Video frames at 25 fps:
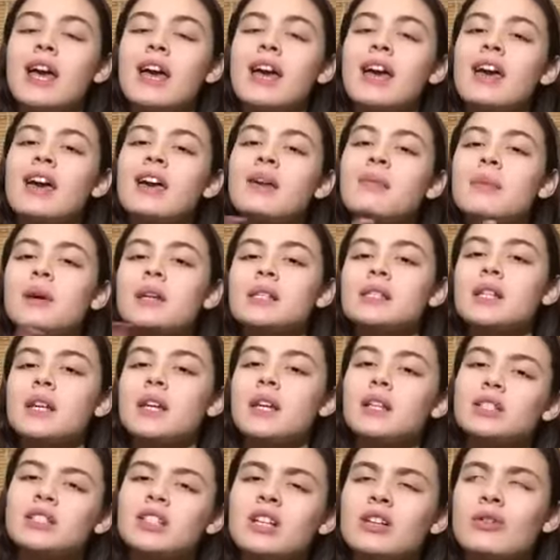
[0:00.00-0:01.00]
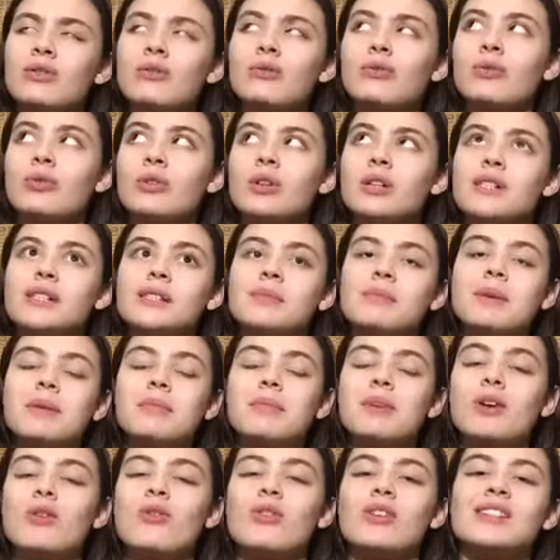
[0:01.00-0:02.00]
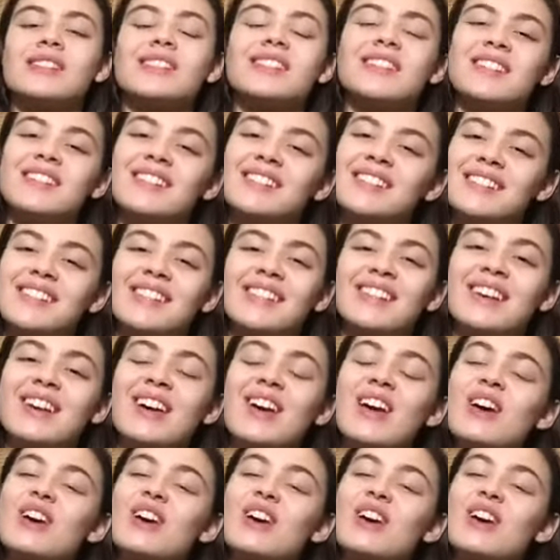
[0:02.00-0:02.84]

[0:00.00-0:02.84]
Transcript: And my second channel, of course, Mimi Quarantina Sina.